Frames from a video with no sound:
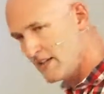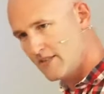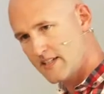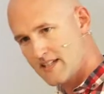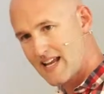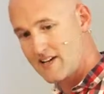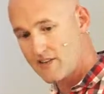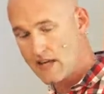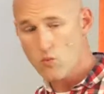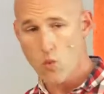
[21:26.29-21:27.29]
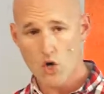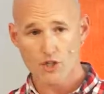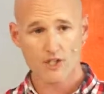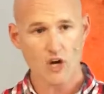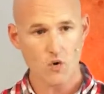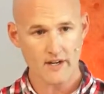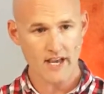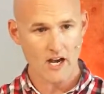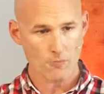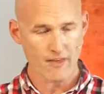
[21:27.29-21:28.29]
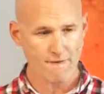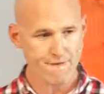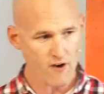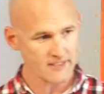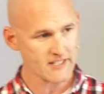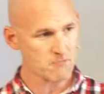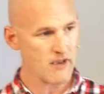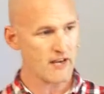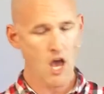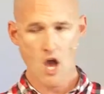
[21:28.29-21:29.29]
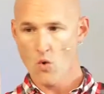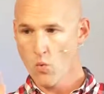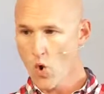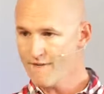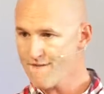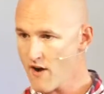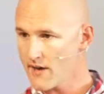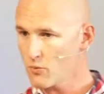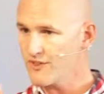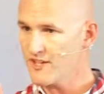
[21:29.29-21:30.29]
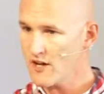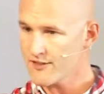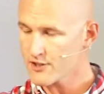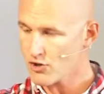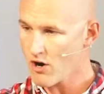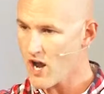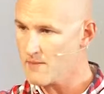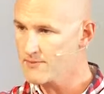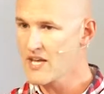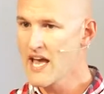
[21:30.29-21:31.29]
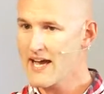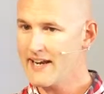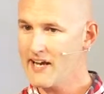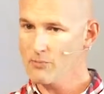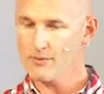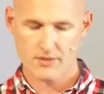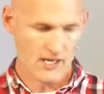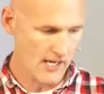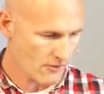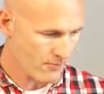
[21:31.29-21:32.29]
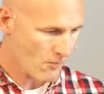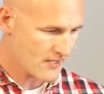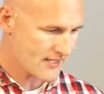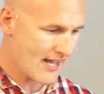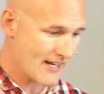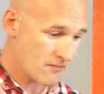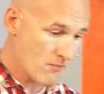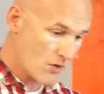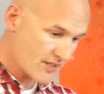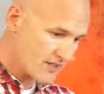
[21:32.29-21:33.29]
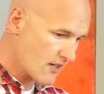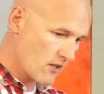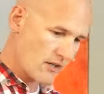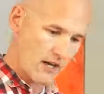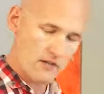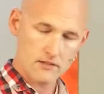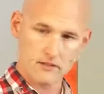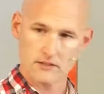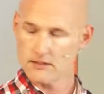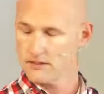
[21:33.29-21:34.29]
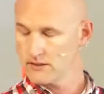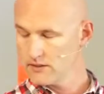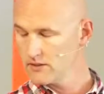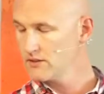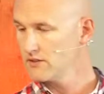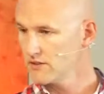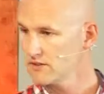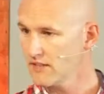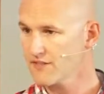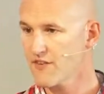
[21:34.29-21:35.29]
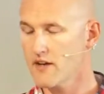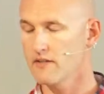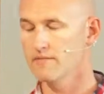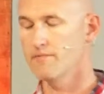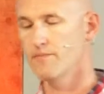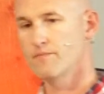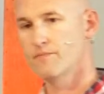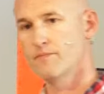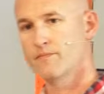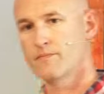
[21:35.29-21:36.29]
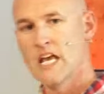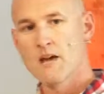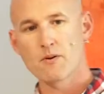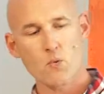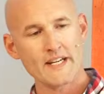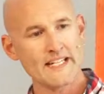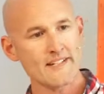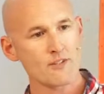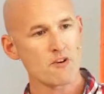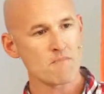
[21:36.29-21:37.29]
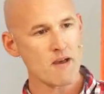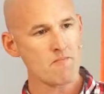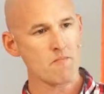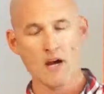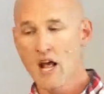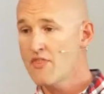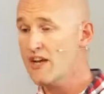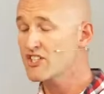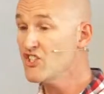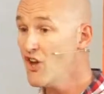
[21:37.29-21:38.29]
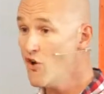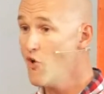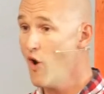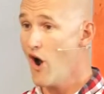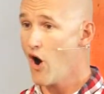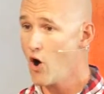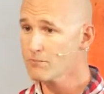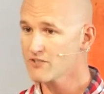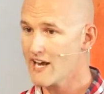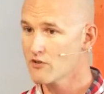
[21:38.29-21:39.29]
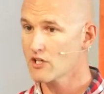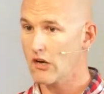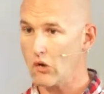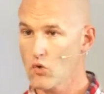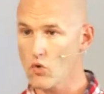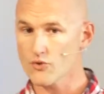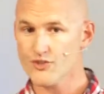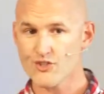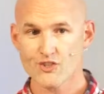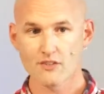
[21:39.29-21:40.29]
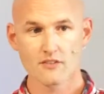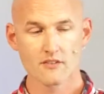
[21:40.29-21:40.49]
in this land, they would go and help. Their fighting men would fight with the other tribes and help them take the promised land. And Moses said, okay, that's fine. But we need to remember there's no opt-out clause